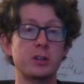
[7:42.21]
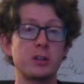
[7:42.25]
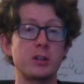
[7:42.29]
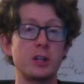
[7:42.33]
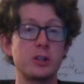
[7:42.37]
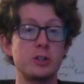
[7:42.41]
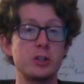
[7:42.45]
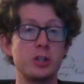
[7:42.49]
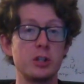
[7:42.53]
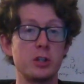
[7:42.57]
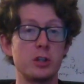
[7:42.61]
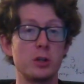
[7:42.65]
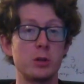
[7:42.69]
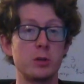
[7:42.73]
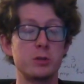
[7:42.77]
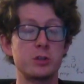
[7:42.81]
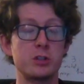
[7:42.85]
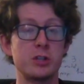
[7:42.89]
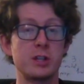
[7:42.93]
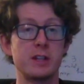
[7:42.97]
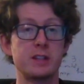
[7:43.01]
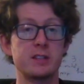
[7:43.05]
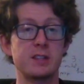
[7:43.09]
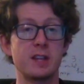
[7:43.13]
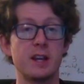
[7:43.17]
that she knows she
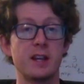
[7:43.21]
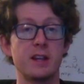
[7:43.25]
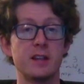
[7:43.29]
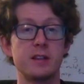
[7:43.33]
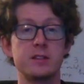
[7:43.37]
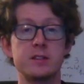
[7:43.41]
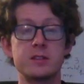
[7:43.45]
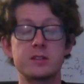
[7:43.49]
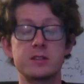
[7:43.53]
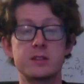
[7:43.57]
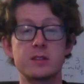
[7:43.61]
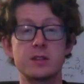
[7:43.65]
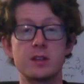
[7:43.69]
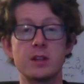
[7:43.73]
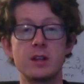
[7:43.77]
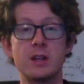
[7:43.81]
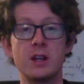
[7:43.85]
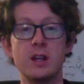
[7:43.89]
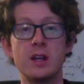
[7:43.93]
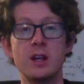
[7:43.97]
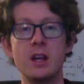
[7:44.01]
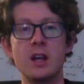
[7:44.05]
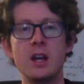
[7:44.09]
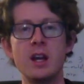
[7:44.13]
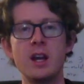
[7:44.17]
has hands,
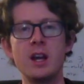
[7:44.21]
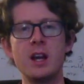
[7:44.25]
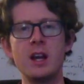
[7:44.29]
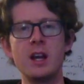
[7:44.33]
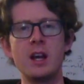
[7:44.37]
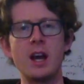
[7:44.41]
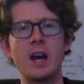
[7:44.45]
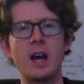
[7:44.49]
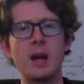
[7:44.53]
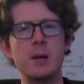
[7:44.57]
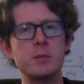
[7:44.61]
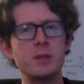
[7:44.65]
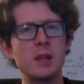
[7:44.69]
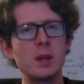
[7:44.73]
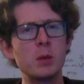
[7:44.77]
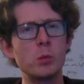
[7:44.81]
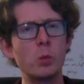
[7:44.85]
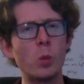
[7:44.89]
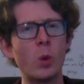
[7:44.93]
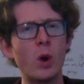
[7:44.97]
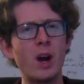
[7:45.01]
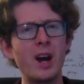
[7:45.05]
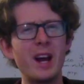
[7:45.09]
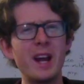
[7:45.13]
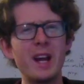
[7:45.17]
um, then
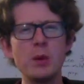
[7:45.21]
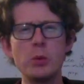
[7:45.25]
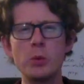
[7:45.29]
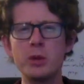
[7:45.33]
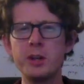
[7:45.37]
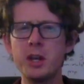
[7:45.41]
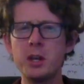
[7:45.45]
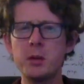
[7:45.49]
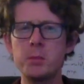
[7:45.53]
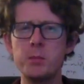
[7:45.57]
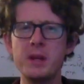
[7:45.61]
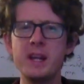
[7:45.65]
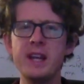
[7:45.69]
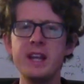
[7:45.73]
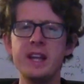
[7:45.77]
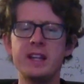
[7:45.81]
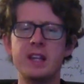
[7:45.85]
why would it be